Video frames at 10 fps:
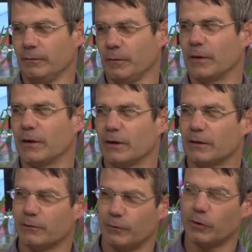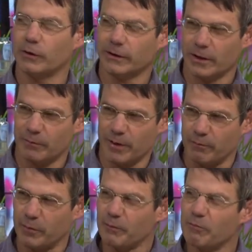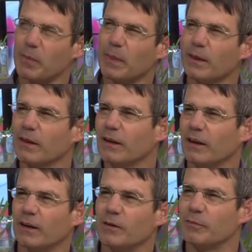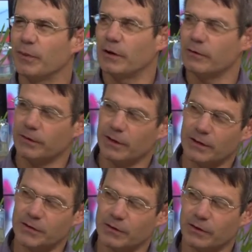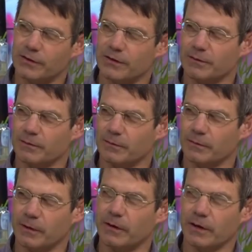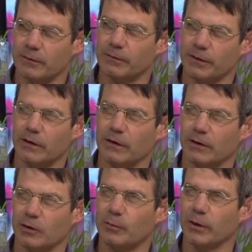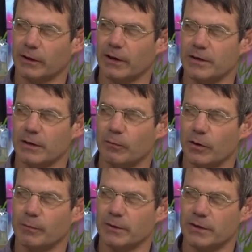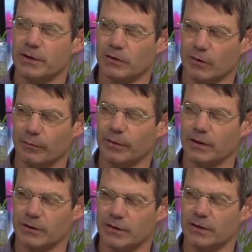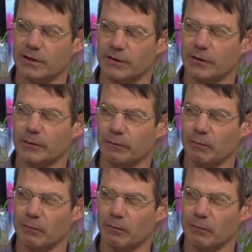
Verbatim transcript: the, the fuel that they pump. And paraffin has got very inferior lubricating properties compared to diesel.